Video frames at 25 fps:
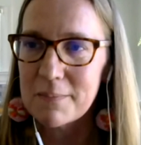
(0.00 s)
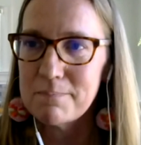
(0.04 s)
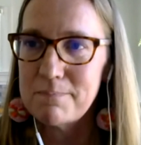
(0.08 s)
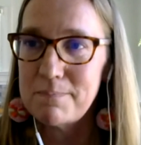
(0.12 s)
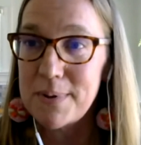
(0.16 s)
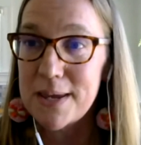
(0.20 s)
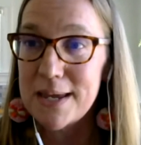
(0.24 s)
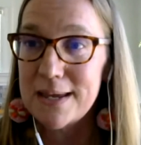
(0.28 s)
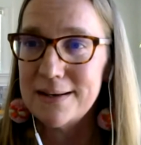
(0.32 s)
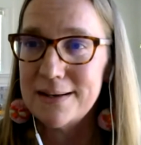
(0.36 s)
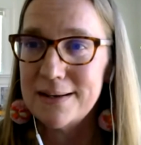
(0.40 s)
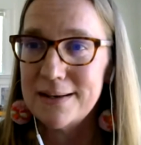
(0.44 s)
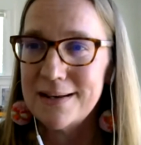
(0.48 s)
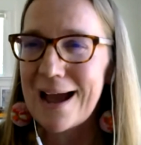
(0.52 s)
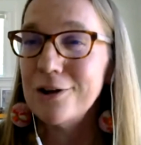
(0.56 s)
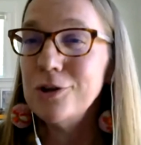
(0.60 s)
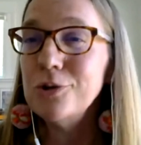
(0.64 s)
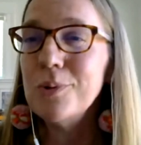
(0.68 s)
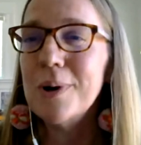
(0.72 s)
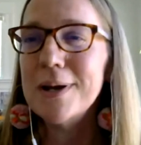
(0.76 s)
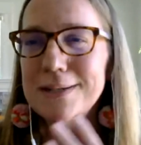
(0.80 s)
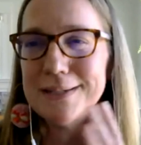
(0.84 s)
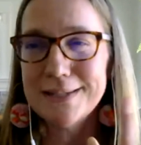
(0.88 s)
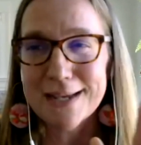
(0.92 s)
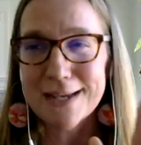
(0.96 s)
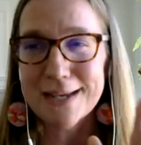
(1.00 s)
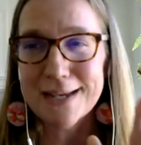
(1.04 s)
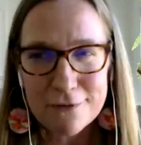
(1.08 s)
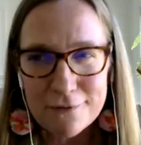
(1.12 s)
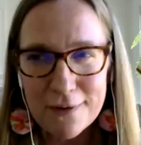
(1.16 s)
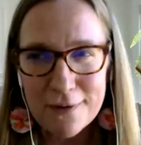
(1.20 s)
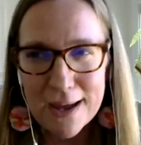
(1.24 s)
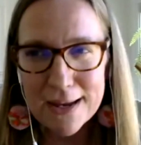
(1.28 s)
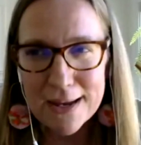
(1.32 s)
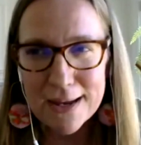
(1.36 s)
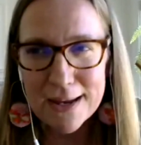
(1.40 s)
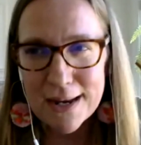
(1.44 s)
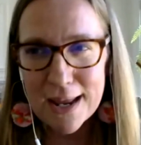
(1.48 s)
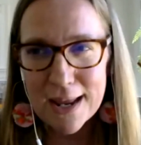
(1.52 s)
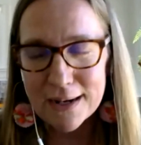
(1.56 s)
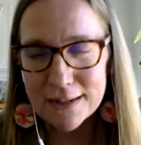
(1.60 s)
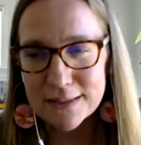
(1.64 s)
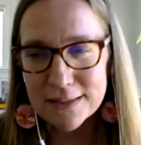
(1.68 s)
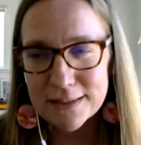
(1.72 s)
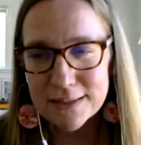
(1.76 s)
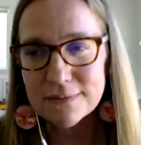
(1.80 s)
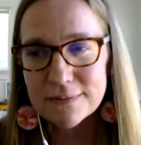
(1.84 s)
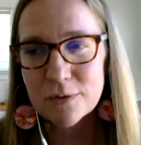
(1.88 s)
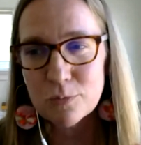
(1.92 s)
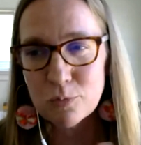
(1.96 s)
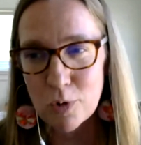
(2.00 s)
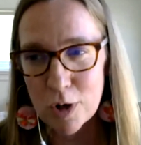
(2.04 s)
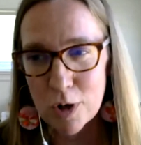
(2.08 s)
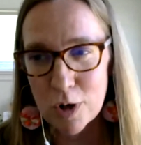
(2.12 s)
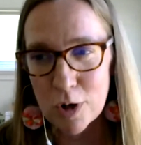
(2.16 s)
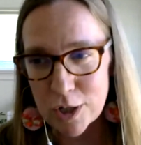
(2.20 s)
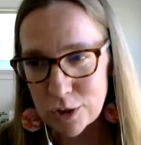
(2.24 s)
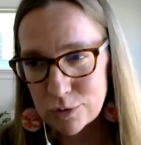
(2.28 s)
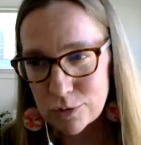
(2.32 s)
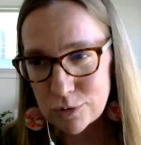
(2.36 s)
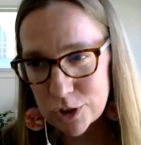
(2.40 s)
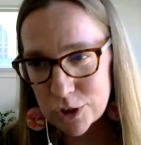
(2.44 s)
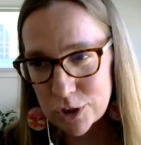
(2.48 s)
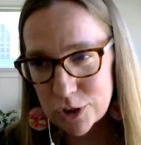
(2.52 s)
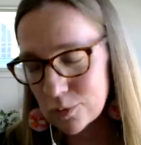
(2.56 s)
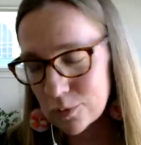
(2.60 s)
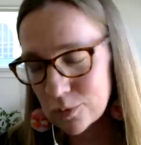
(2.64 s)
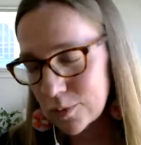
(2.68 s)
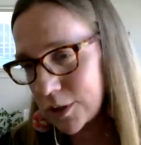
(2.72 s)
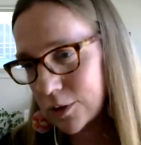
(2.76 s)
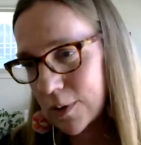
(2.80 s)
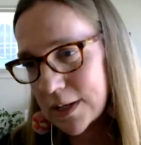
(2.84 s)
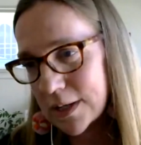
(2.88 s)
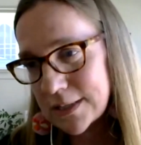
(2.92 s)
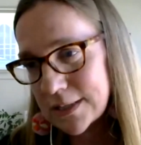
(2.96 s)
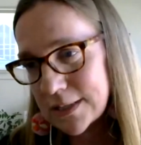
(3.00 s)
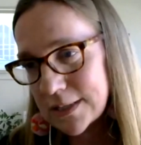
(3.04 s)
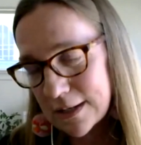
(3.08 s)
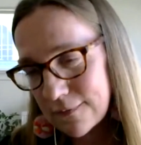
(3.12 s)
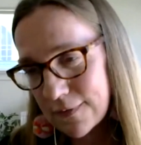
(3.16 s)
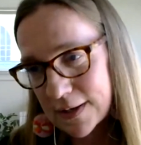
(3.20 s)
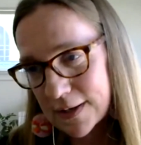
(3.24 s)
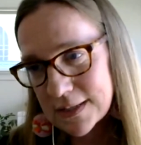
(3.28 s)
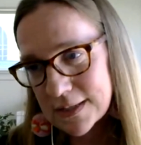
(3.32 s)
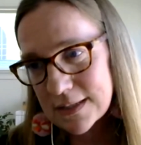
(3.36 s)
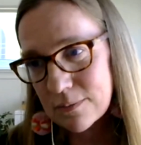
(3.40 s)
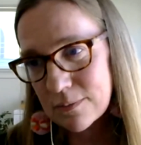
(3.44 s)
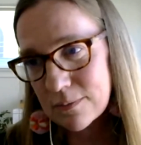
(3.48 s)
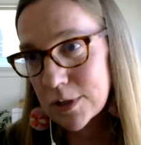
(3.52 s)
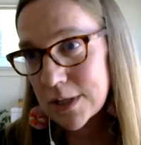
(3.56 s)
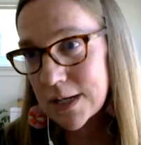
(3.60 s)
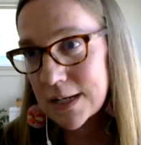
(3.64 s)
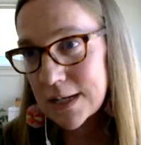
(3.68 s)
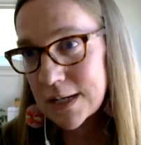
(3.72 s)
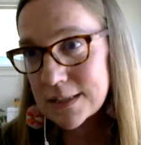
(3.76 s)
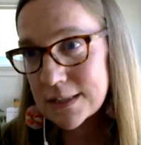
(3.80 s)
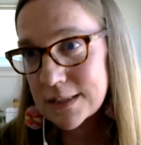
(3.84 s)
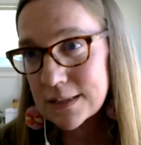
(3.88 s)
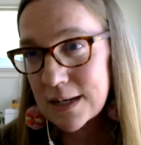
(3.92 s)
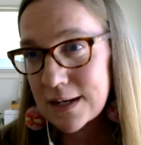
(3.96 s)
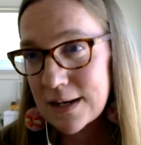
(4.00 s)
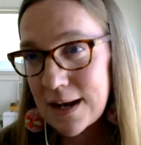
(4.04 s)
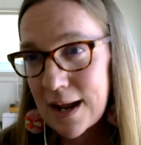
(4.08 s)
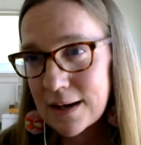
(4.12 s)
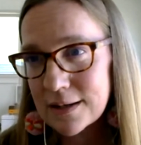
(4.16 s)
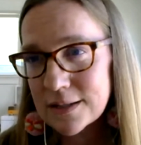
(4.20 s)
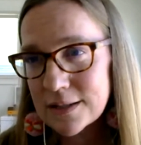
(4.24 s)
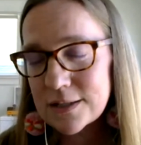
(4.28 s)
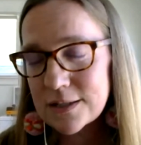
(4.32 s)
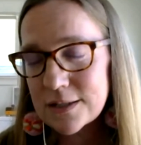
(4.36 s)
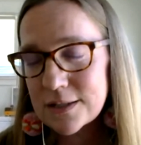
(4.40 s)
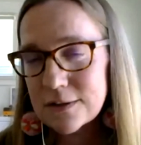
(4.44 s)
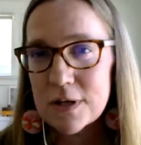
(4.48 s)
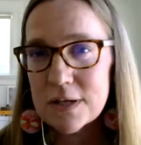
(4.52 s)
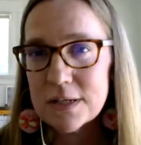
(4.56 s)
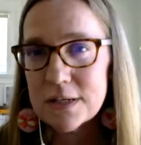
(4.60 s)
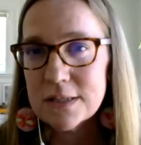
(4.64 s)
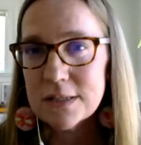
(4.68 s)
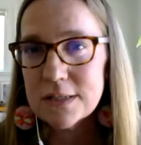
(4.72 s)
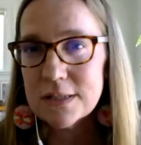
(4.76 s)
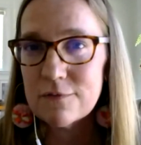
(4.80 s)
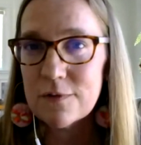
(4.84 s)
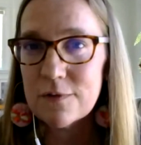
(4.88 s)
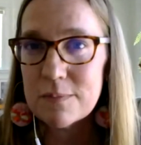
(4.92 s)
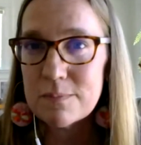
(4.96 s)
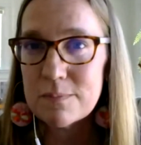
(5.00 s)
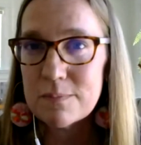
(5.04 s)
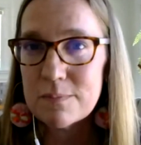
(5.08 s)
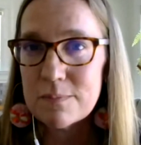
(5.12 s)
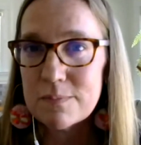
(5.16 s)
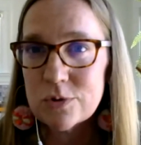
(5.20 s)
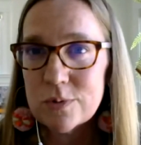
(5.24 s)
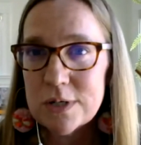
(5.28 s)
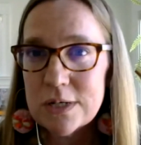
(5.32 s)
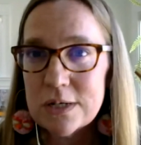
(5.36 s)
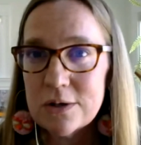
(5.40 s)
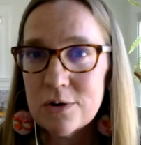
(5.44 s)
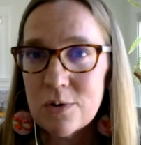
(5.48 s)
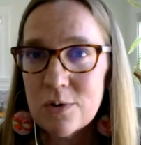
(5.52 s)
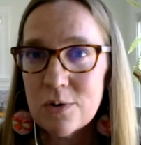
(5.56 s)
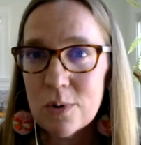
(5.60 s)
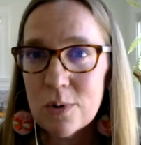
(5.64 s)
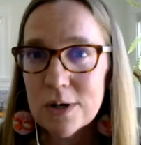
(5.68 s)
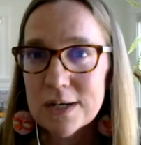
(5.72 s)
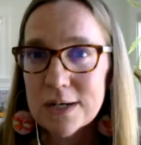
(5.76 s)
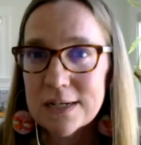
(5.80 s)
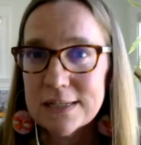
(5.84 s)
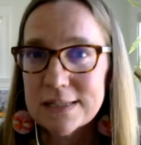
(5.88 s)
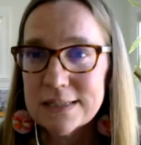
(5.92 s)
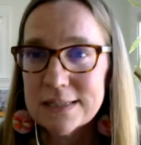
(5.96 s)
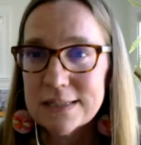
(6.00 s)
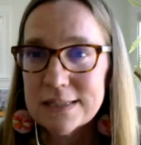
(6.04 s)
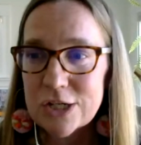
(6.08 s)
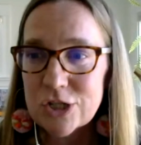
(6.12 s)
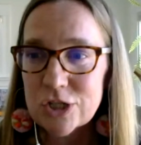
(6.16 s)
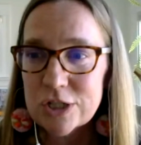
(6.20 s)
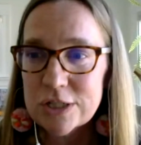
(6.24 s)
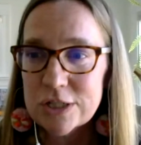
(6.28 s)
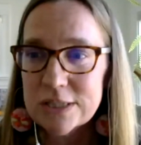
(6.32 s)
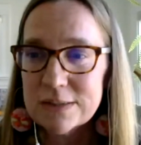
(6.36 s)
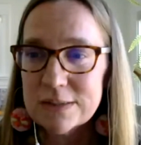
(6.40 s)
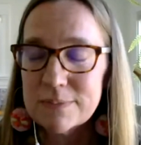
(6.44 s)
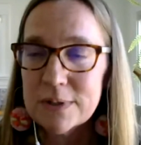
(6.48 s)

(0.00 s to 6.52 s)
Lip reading: been, how you identify inactives and what you do when you identify someone as an inactive is different between organizations.